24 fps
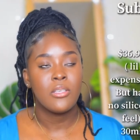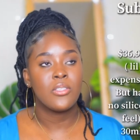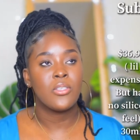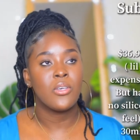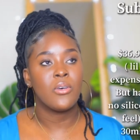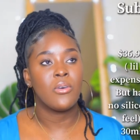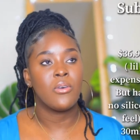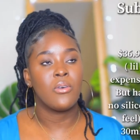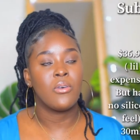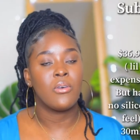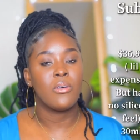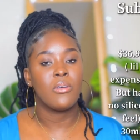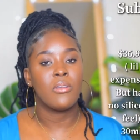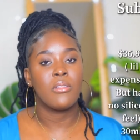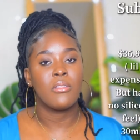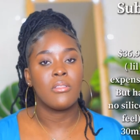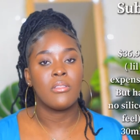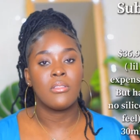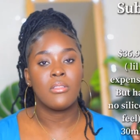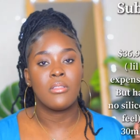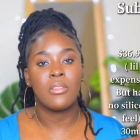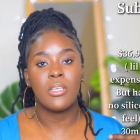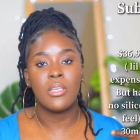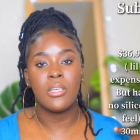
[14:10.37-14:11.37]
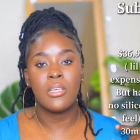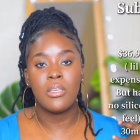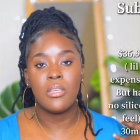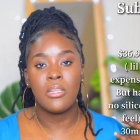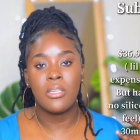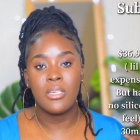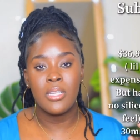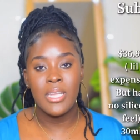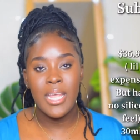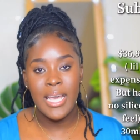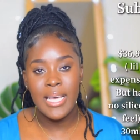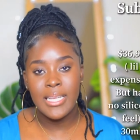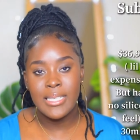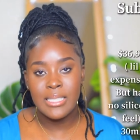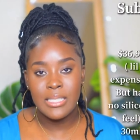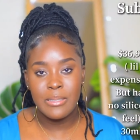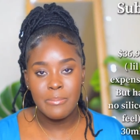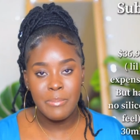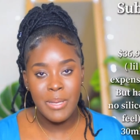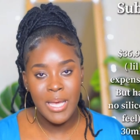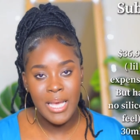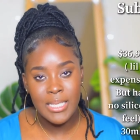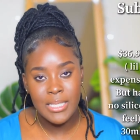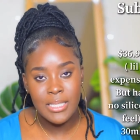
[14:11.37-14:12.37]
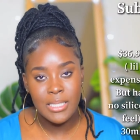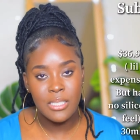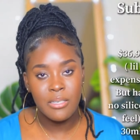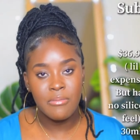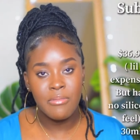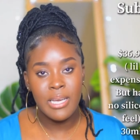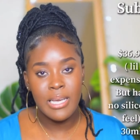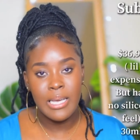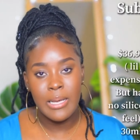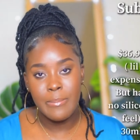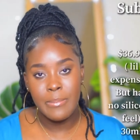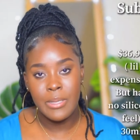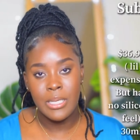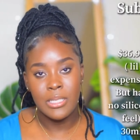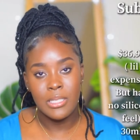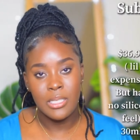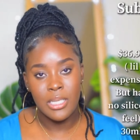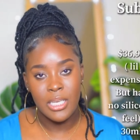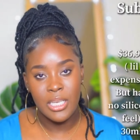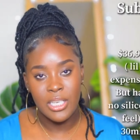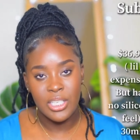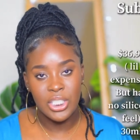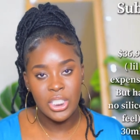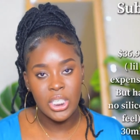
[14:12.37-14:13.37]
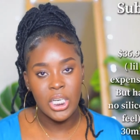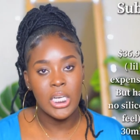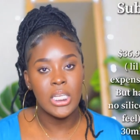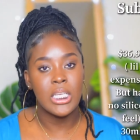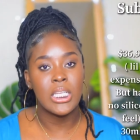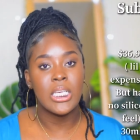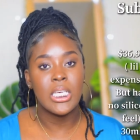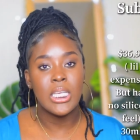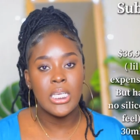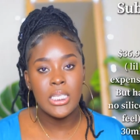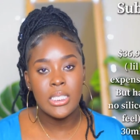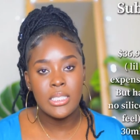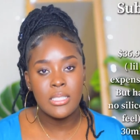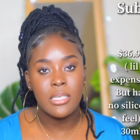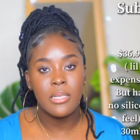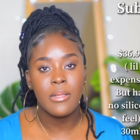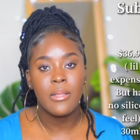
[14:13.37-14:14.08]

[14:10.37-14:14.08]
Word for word: so the next best recommendation is